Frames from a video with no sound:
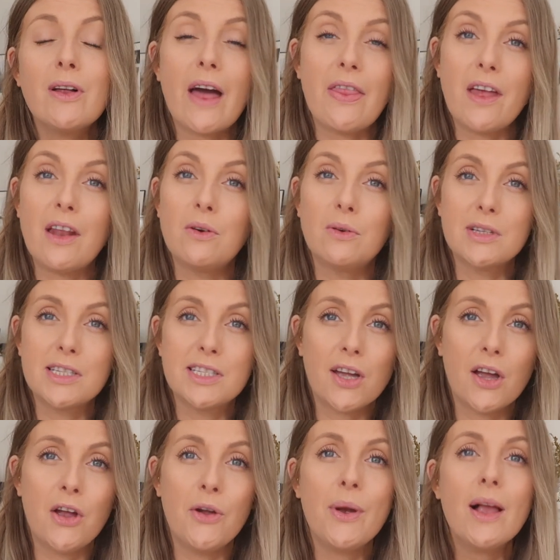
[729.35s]
And then
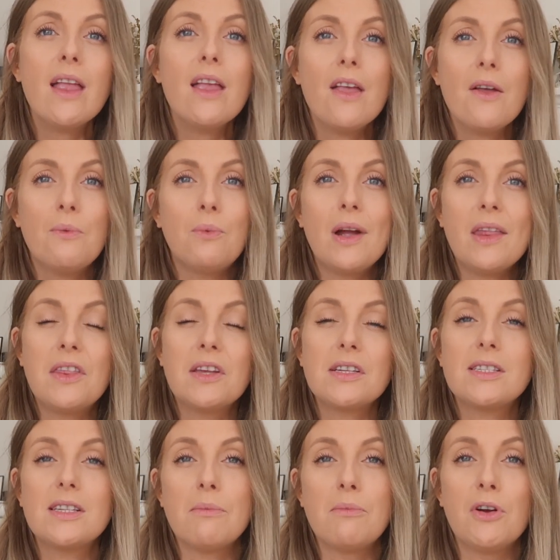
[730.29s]
also with
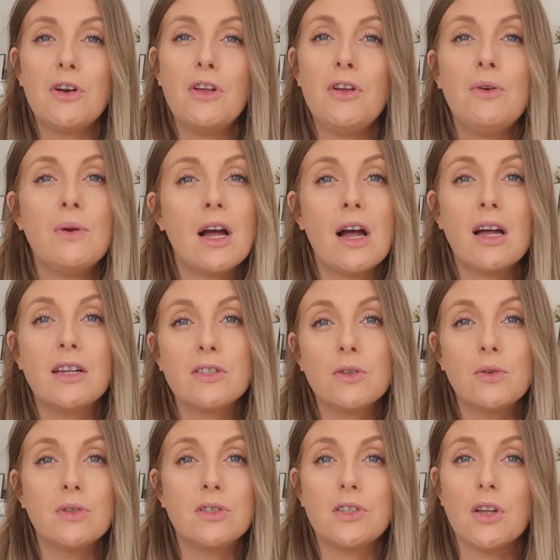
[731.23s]
someone who has
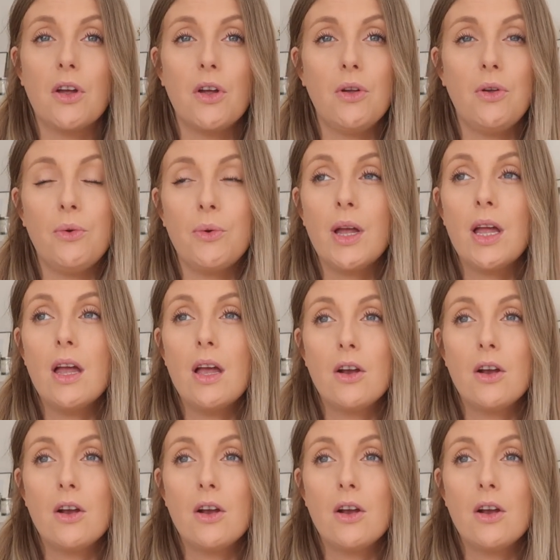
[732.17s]
also